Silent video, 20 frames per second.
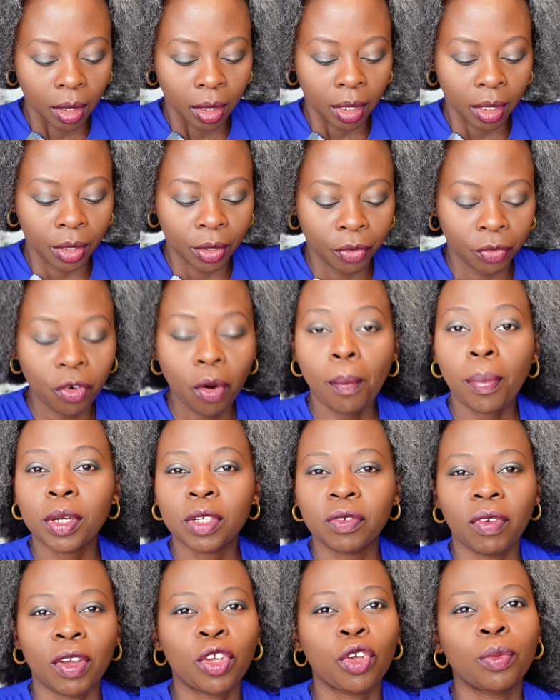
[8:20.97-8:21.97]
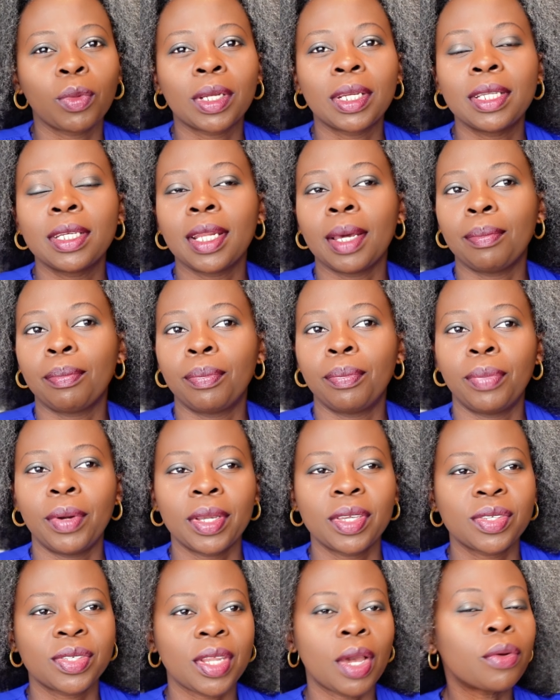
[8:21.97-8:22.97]
uh, robot vacuum cleaner
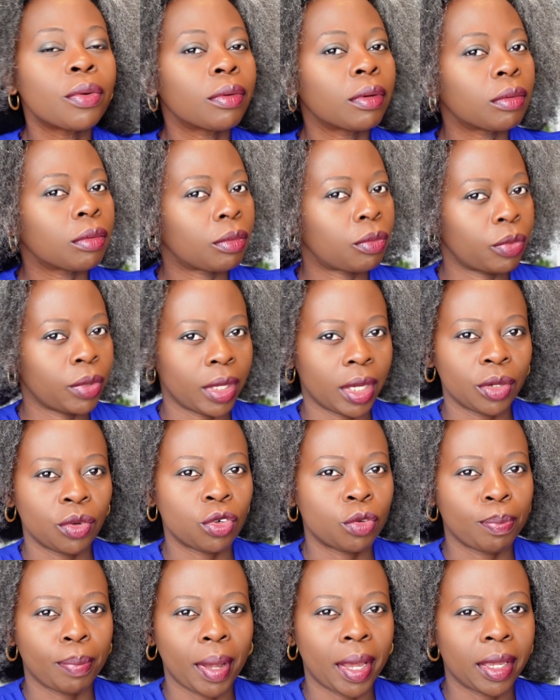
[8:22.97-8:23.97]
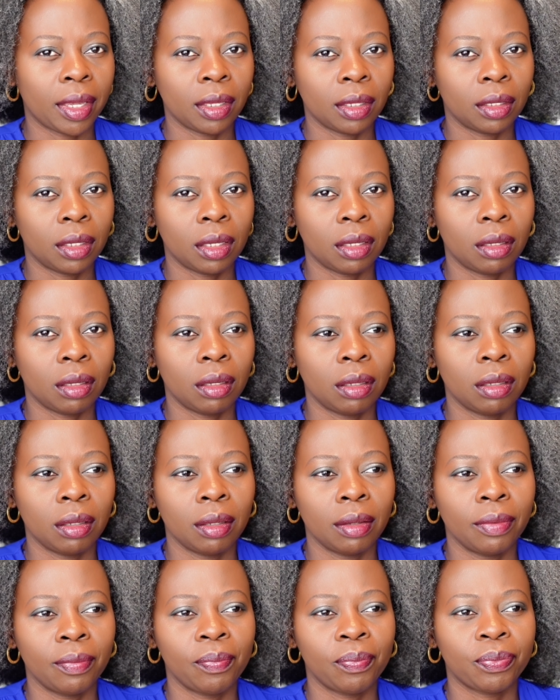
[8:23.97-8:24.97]
breaks down we are not buying
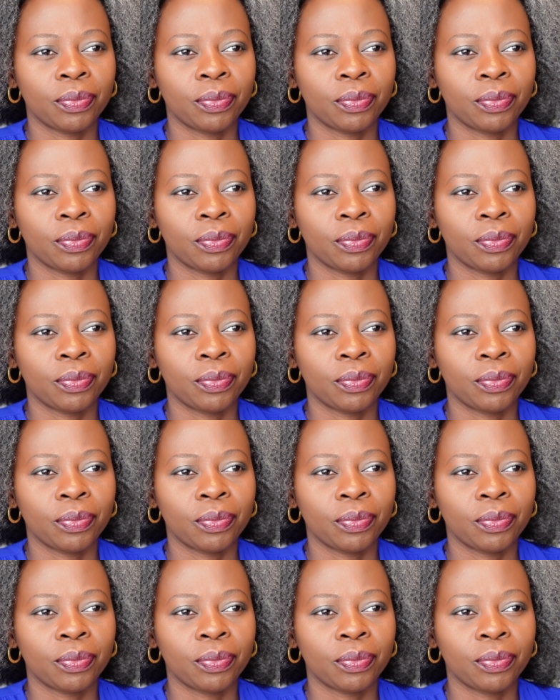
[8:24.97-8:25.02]
a uh,